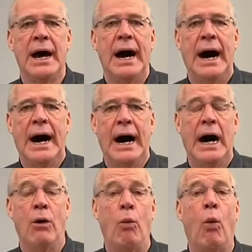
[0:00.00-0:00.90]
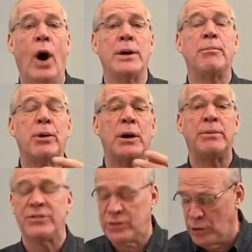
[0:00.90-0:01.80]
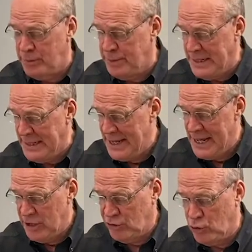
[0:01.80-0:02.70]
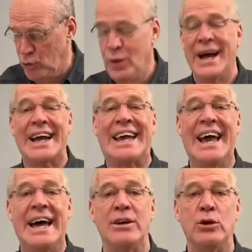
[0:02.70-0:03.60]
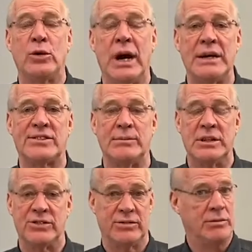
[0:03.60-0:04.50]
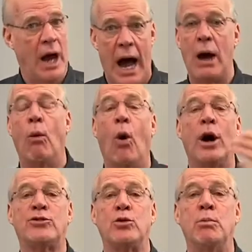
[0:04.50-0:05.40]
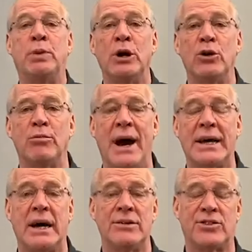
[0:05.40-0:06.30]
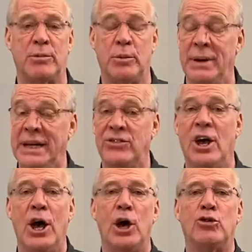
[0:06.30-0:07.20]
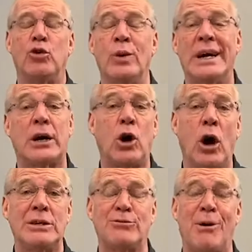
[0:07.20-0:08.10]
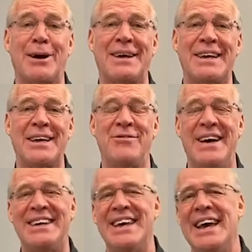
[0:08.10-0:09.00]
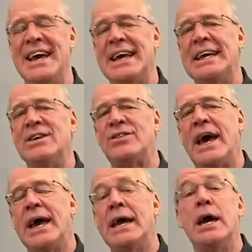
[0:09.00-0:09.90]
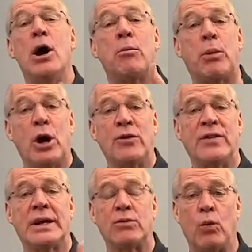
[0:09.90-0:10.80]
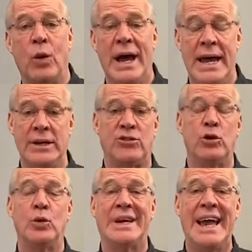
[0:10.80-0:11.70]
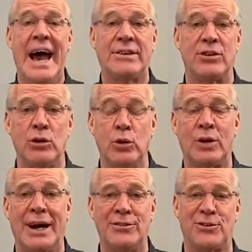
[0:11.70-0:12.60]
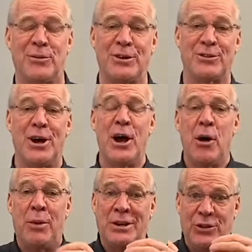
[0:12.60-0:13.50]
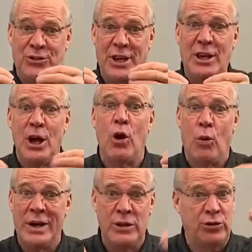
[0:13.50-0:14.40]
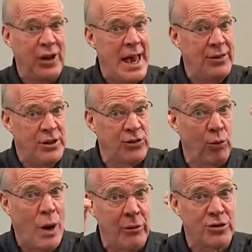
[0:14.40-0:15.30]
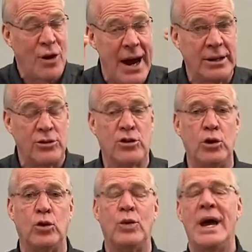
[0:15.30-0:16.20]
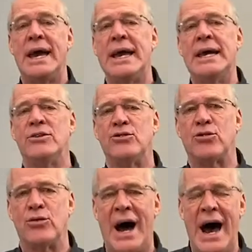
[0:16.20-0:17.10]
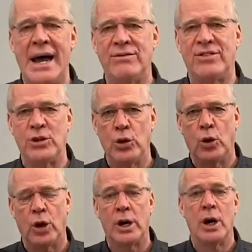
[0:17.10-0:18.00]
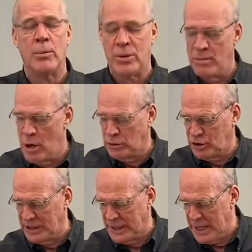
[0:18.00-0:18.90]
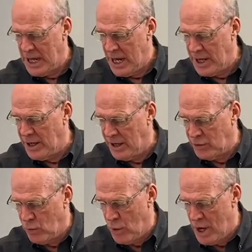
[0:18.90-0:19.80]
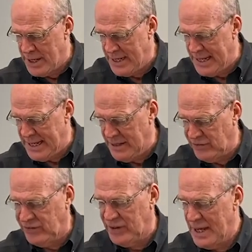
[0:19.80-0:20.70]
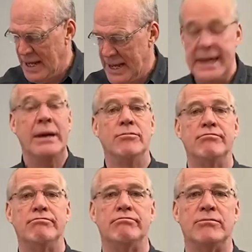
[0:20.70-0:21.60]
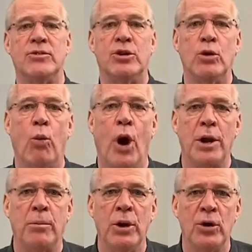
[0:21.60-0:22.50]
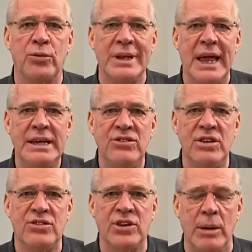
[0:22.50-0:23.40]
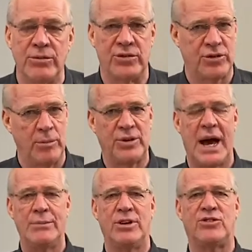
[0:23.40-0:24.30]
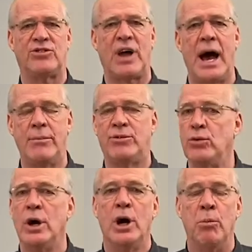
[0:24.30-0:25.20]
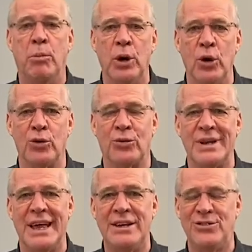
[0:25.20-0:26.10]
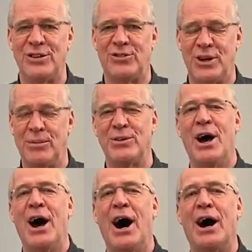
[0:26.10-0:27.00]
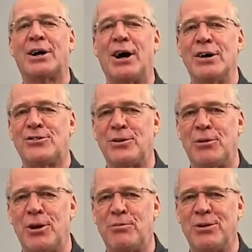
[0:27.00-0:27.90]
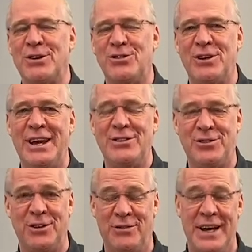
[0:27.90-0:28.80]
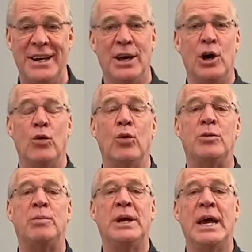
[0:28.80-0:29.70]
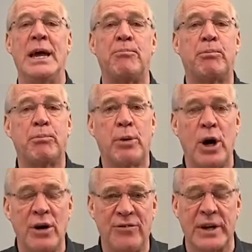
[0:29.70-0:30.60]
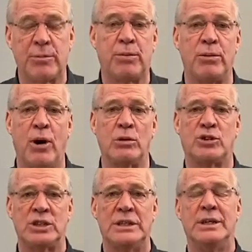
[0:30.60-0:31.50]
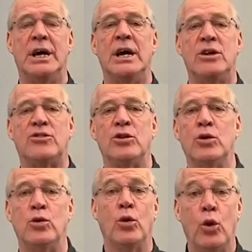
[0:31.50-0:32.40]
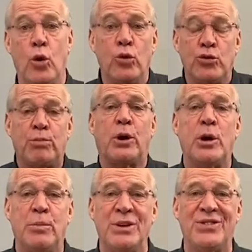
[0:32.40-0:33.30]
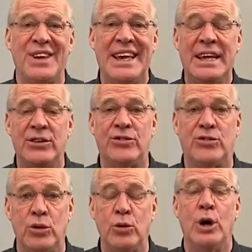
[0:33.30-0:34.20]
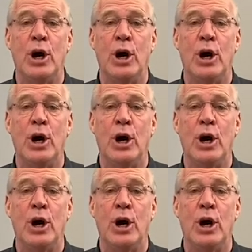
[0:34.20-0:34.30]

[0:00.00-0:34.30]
Uh, one purpose could be to get new customers. I want to build my customer base. Doing a cause marketing event is a perfect way to get new customers. But you see, when you say this is what we're trying to do, it drives your promotion. Another one is, do you want to build relationships? Sometimes it's time to build relationships. A customer appreciation event would be a perfect promotion to whose purpose is to